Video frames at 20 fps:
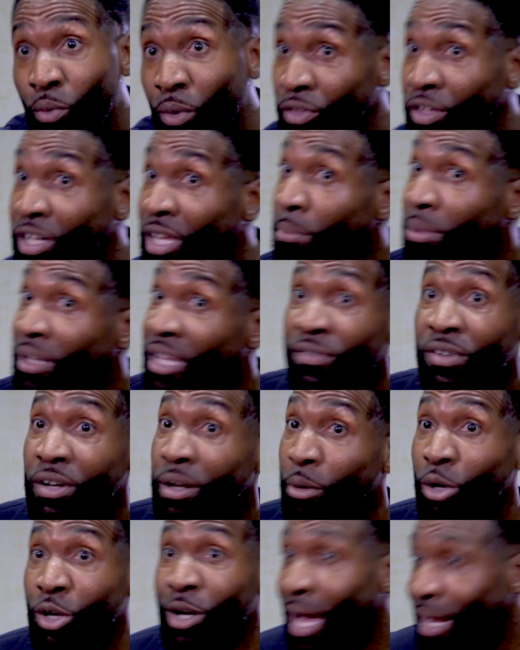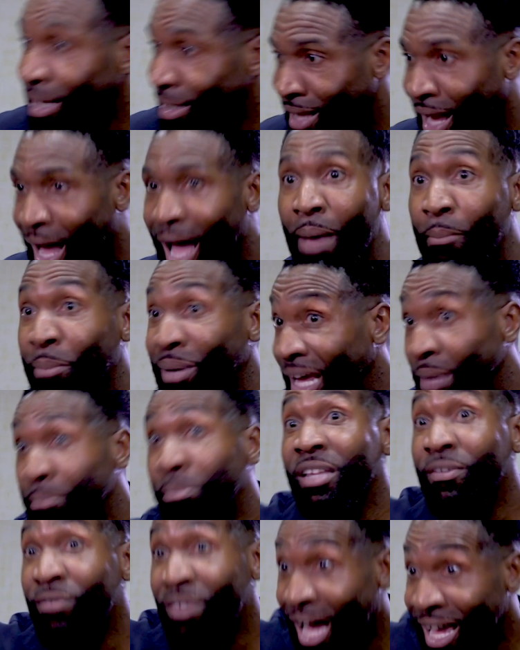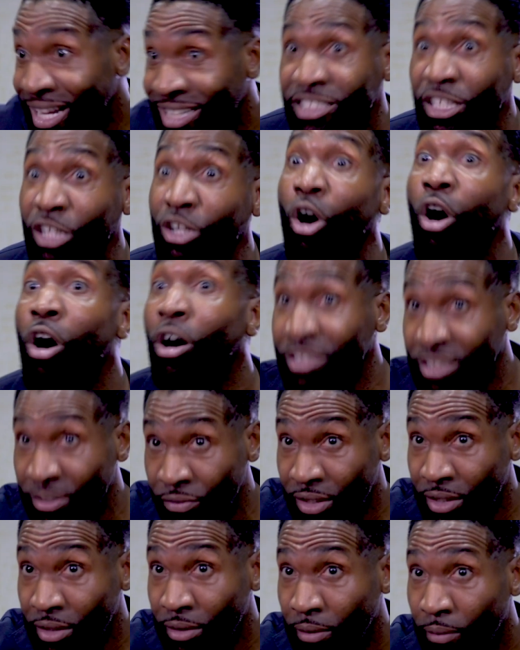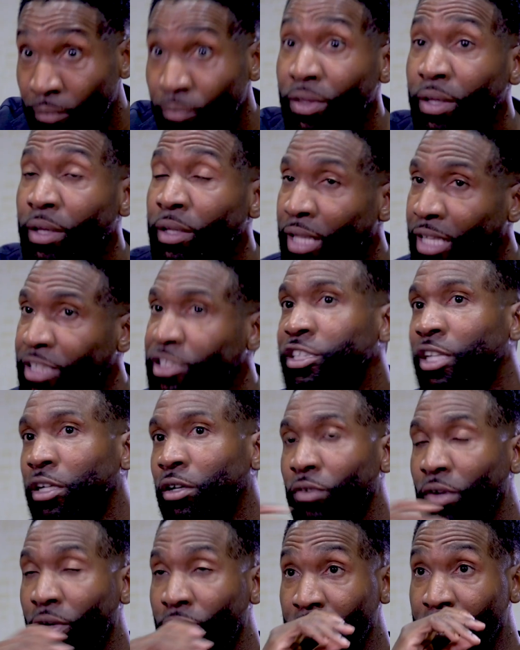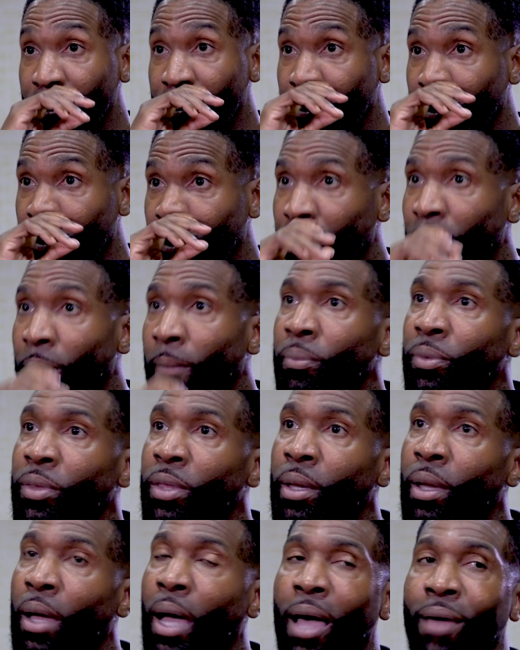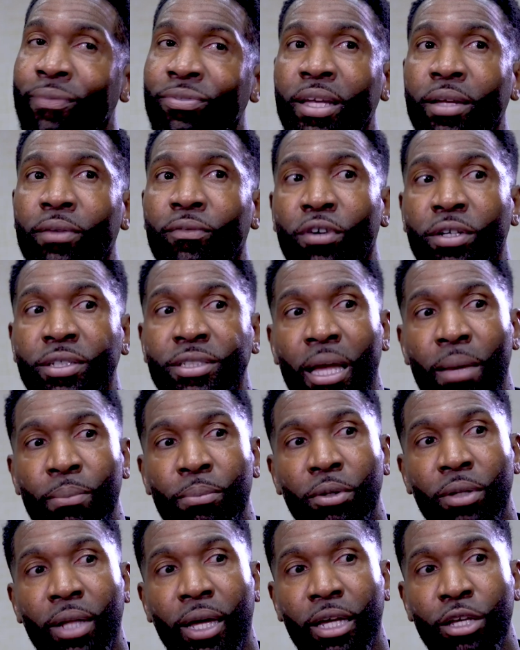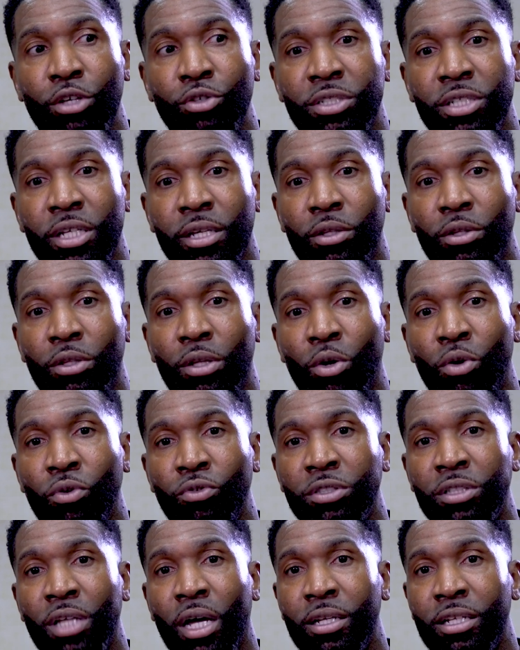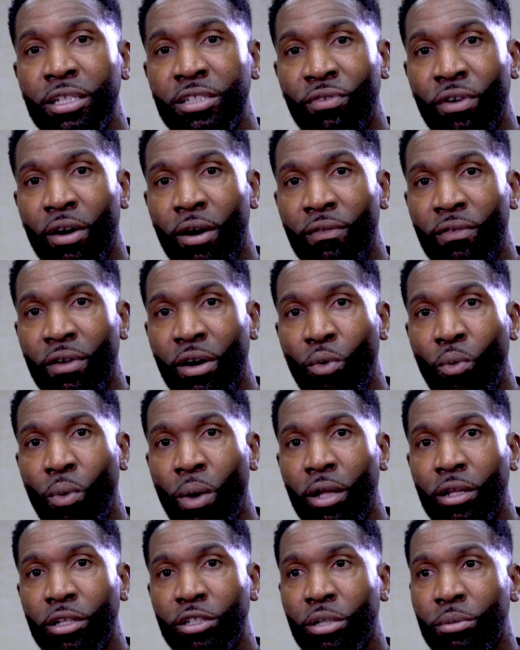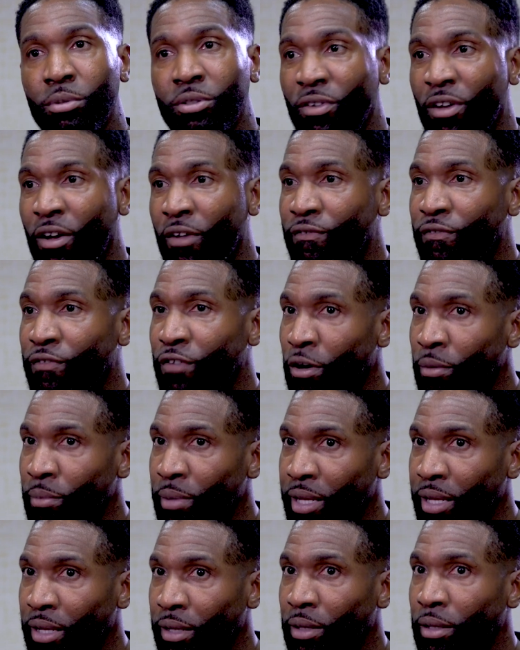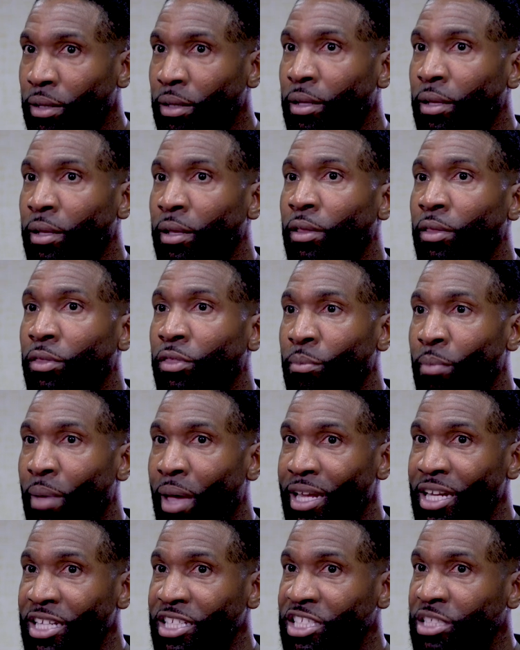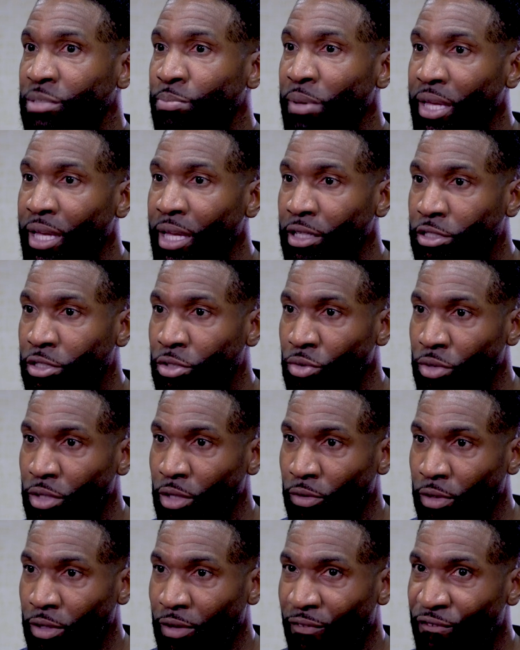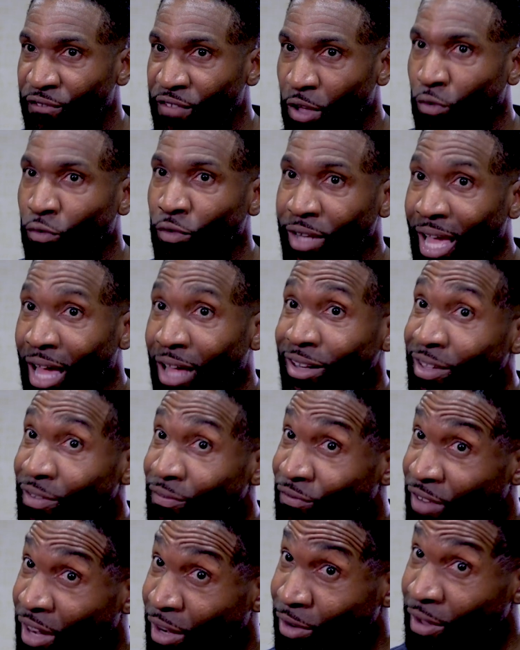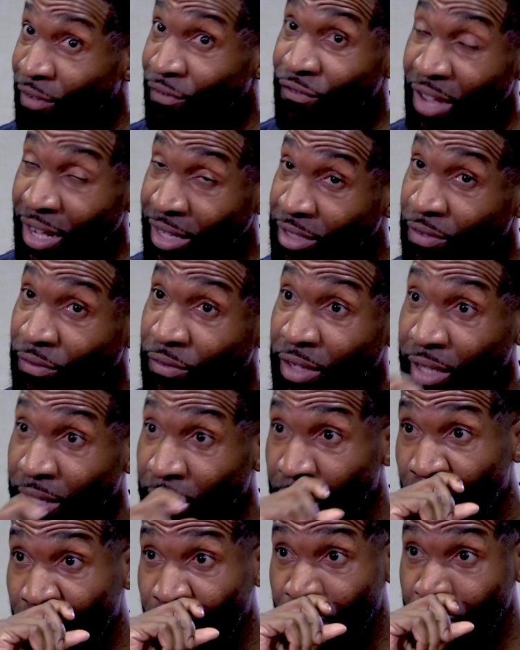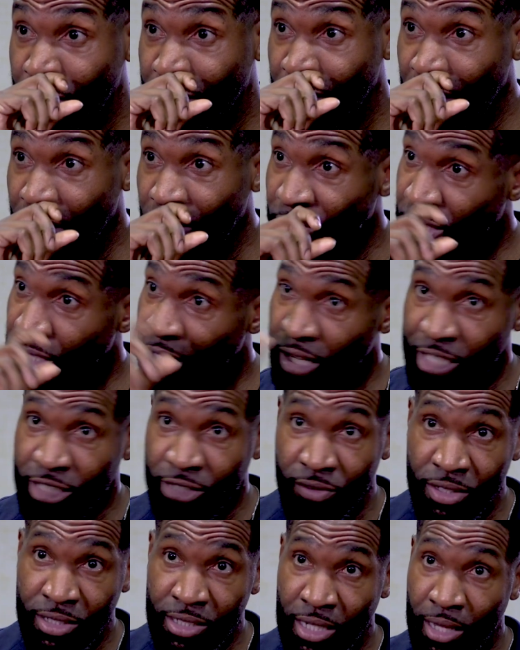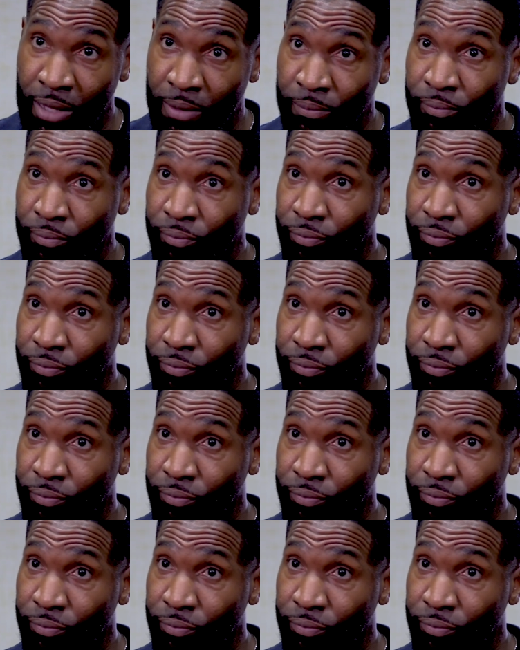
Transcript: whether they believe in him or not, God, but I believe God is the cause of it. That's general revelation. I think, for example, like you see who's done this very, very well in terms of affirming the man and speaking to the felt reality very effectively, you'll see even in the Nation of Islam.